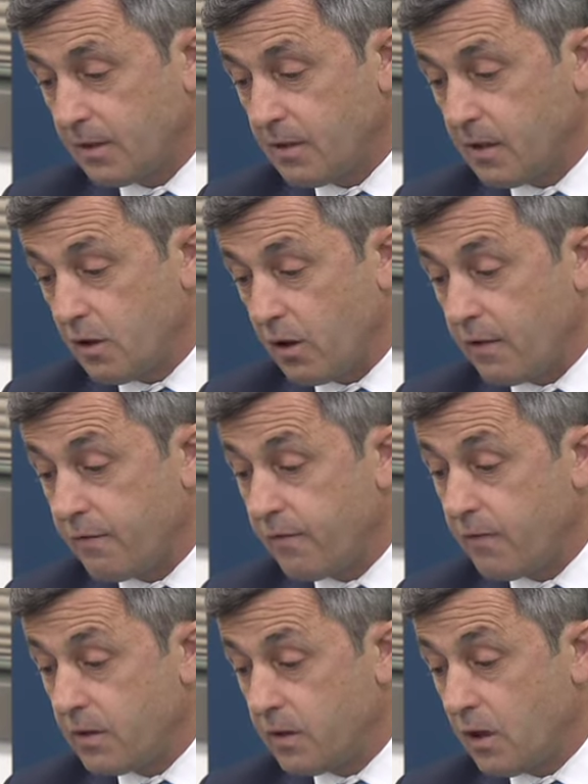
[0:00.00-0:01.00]
The
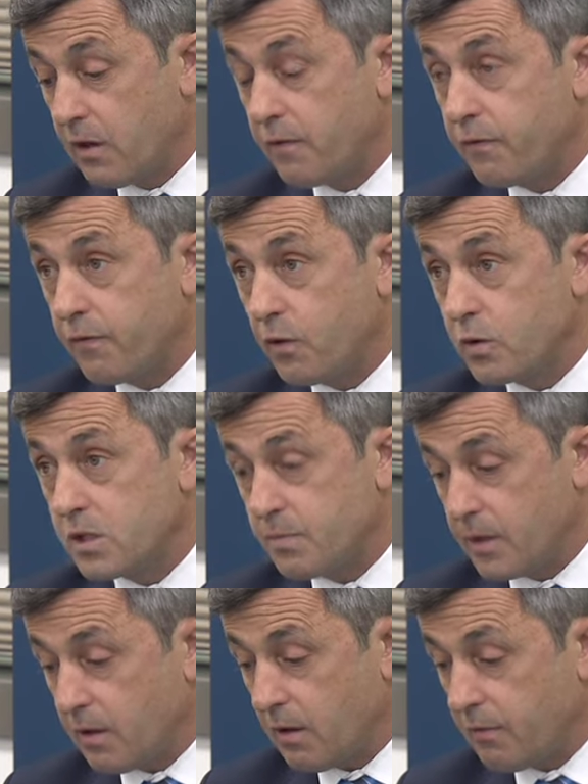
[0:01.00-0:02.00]

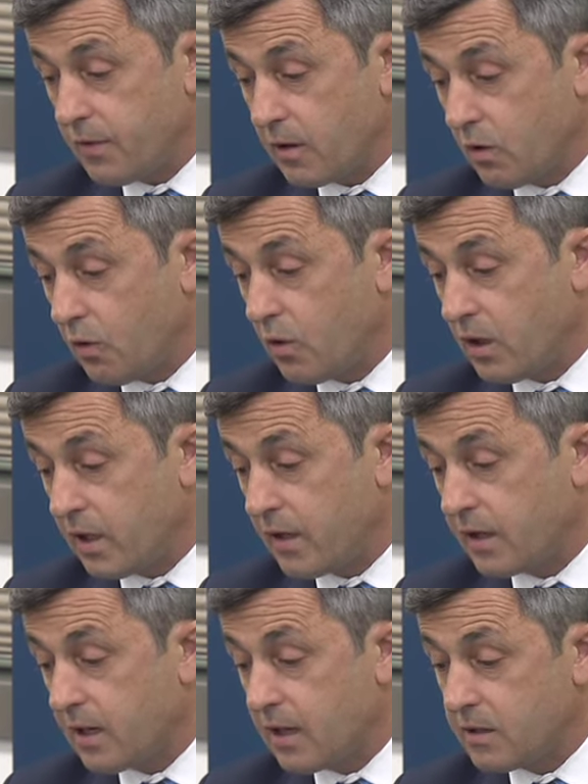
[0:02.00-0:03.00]
non-enforcement of the law in
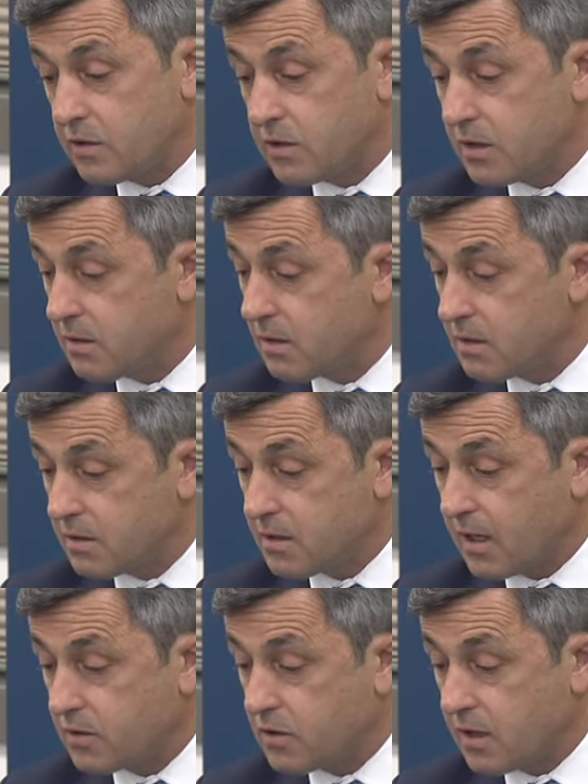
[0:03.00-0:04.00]
a case
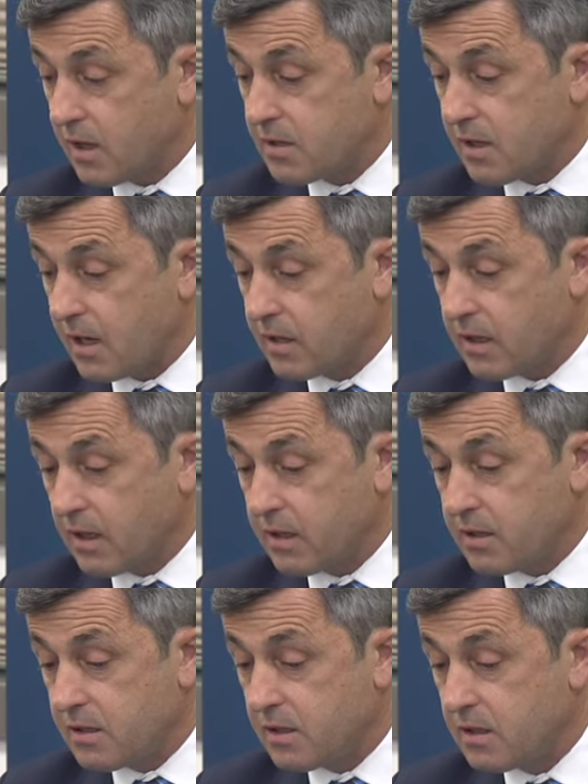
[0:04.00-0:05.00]
such as
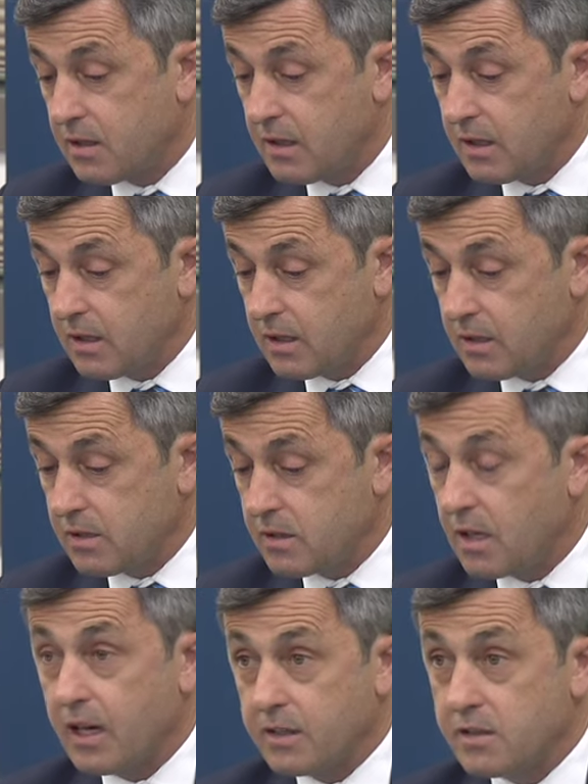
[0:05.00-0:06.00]
Achilles
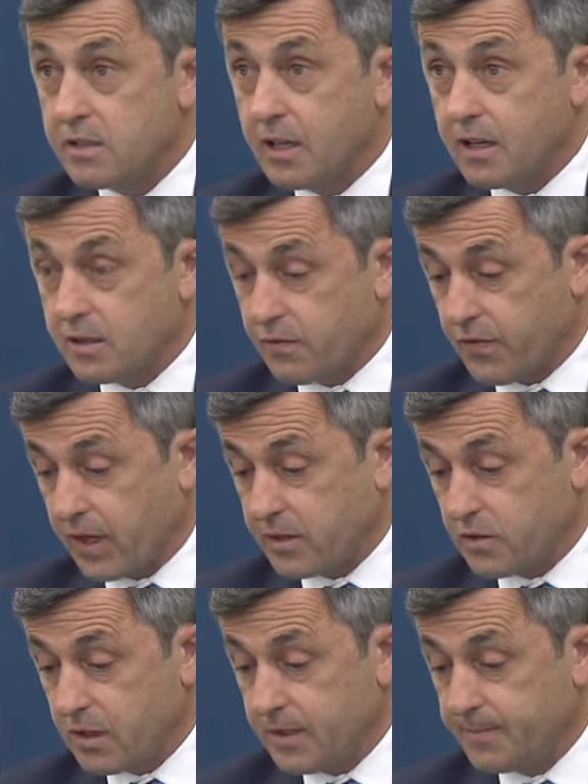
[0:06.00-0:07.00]
is
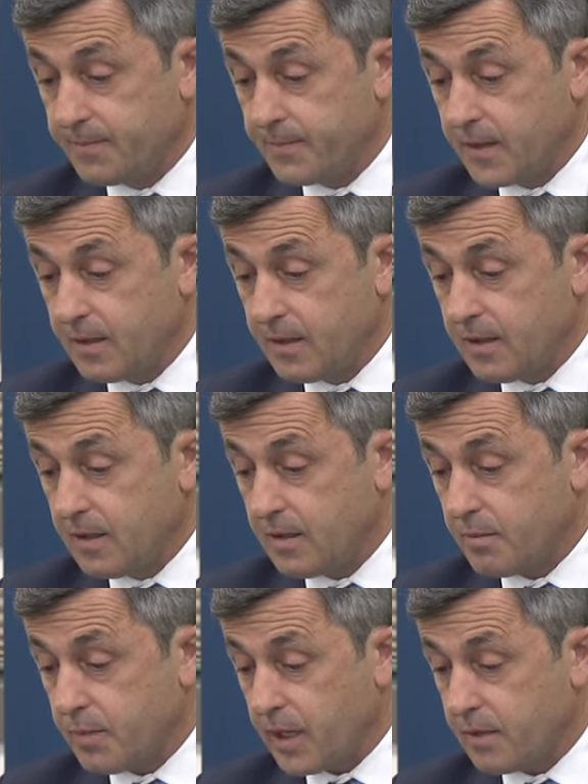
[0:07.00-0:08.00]
unsatisfactory,
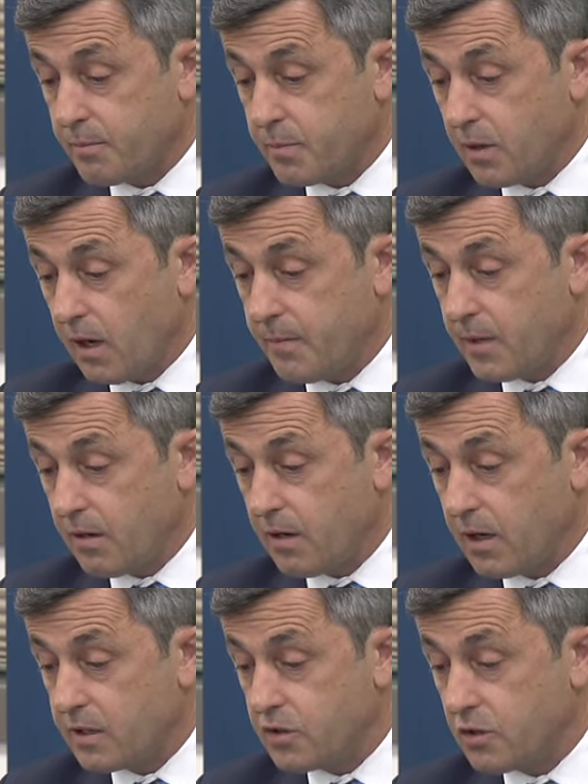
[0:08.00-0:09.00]
but
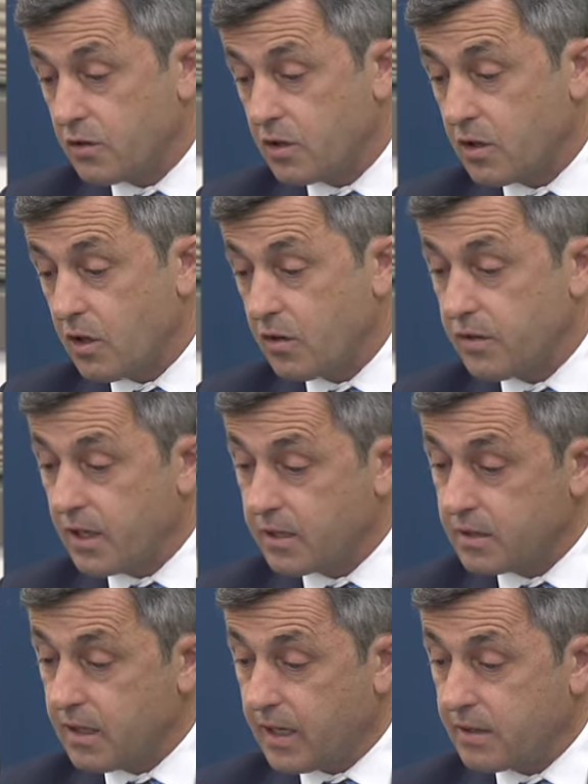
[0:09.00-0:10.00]
primarily due to
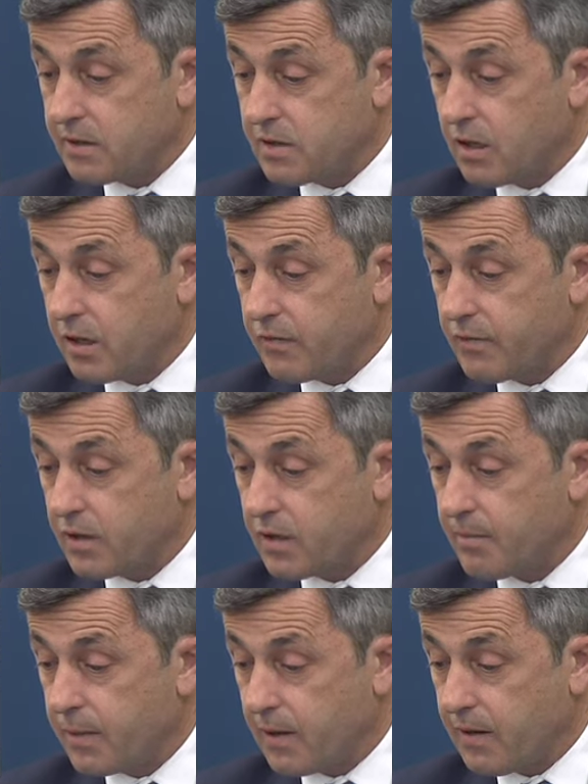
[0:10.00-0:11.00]
conduct outside of the
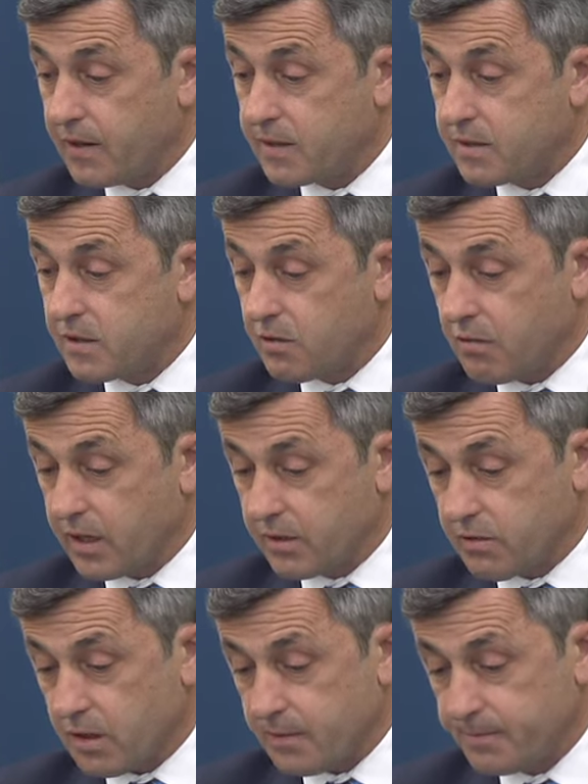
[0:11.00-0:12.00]
Compliance
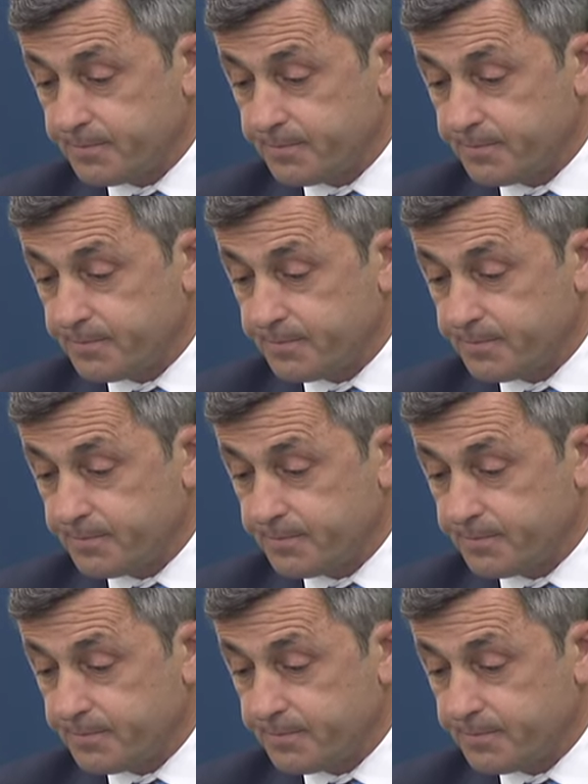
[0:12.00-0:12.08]
Directorate.